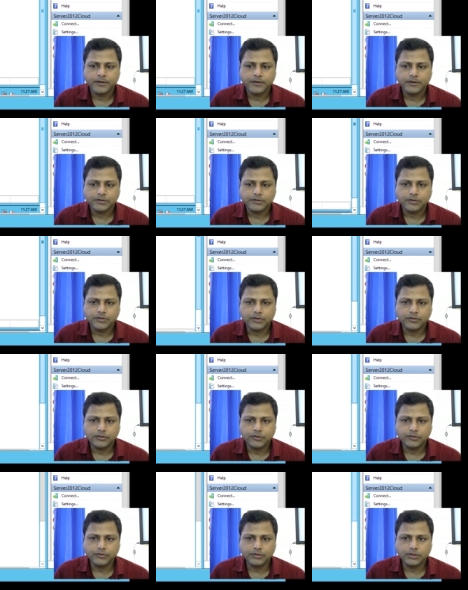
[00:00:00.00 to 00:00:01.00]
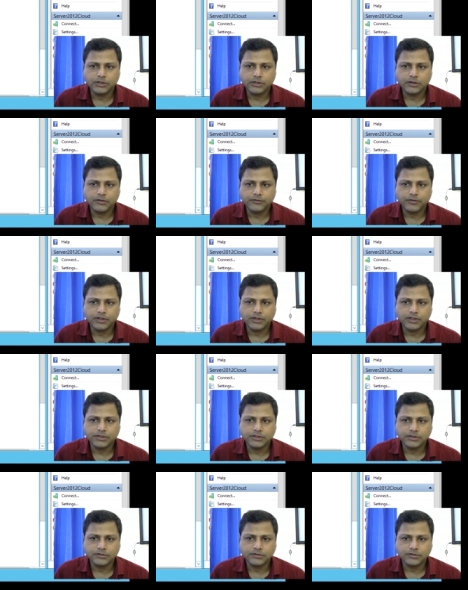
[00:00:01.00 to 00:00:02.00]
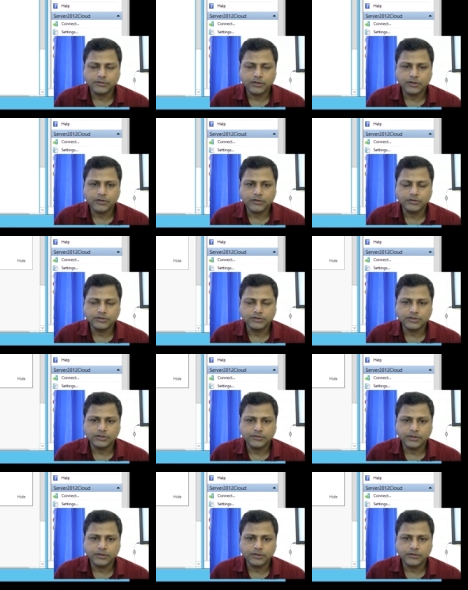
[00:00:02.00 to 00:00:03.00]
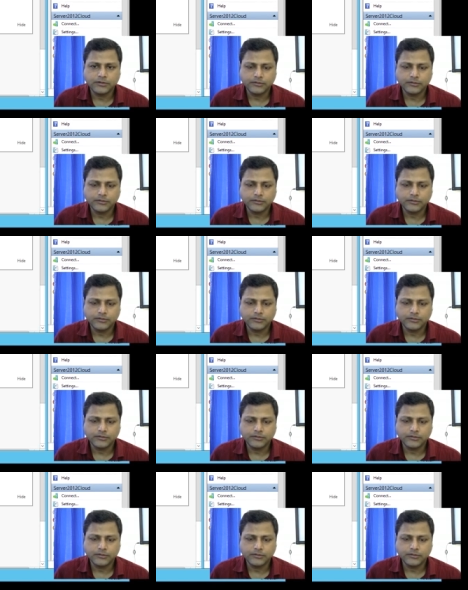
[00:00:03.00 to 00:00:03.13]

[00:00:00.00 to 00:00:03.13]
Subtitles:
So we'll go to the configuration. So we'll close this one.